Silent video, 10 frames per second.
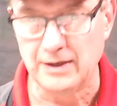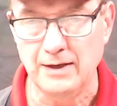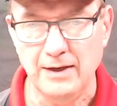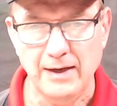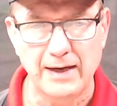
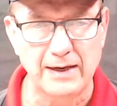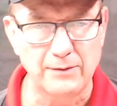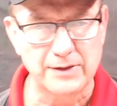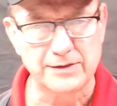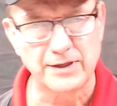And I
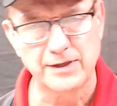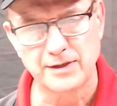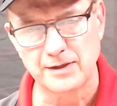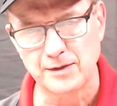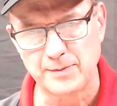want to tell you a
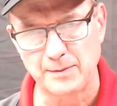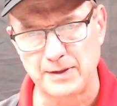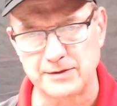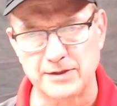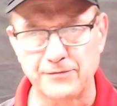little bit about the
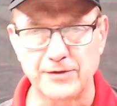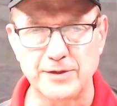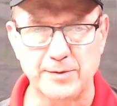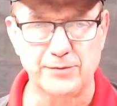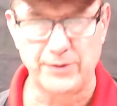difference
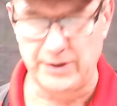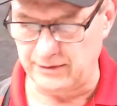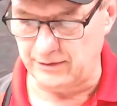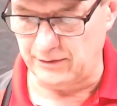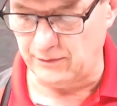between the